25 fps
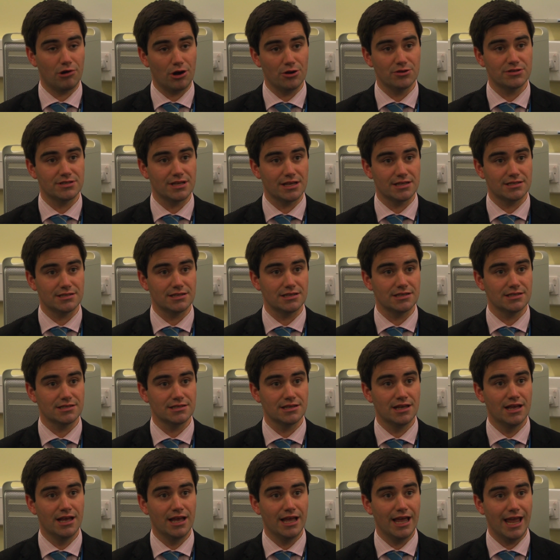
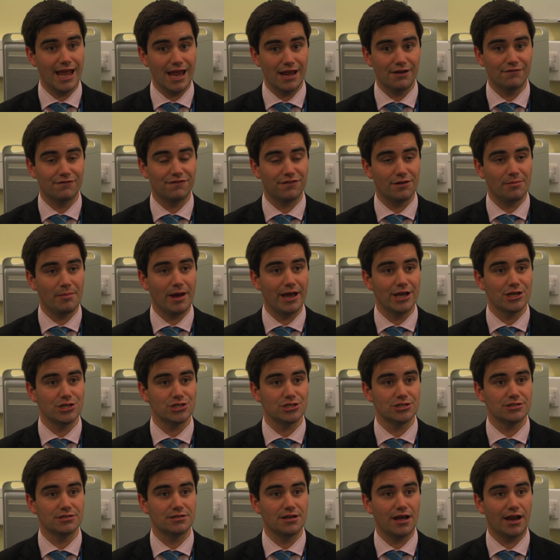processes,
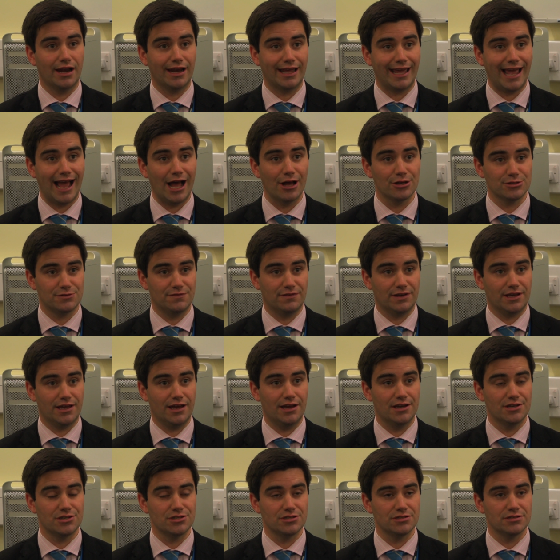inflammation and
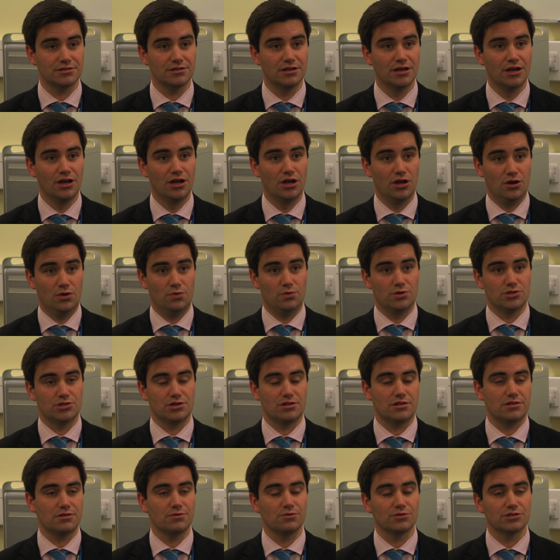calcification,
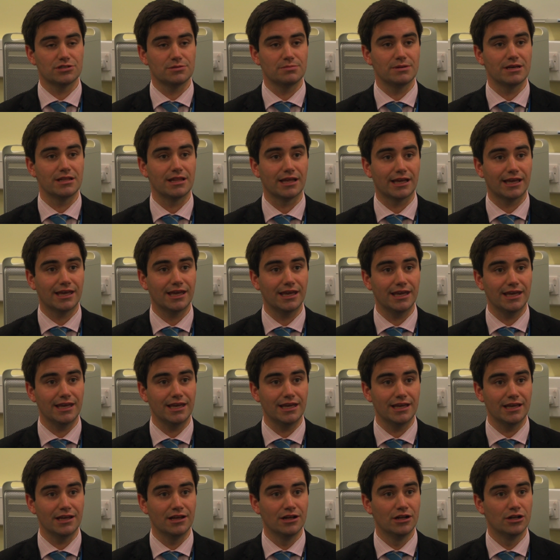which are thought to be the
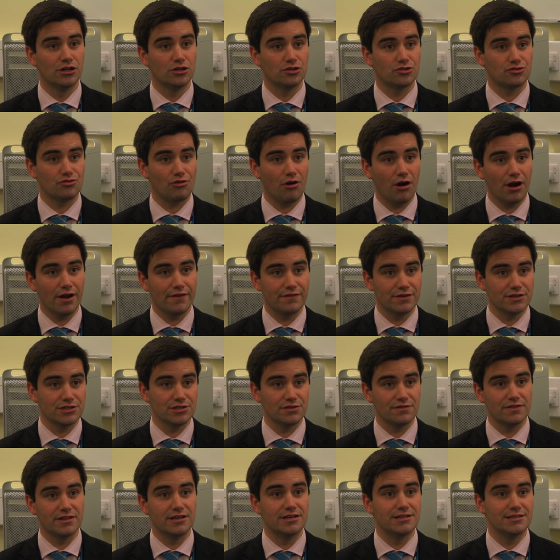key
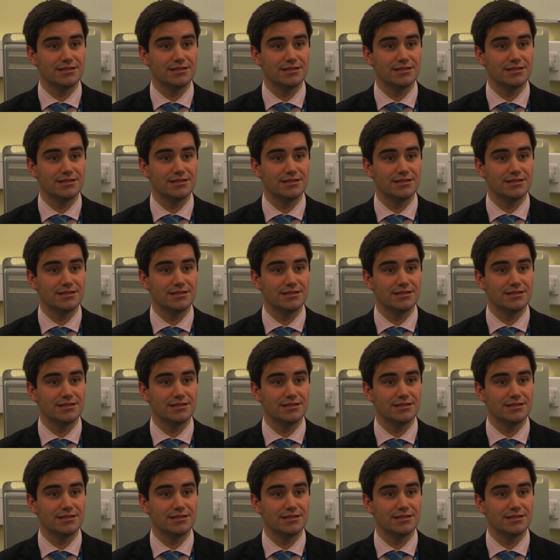drivers of the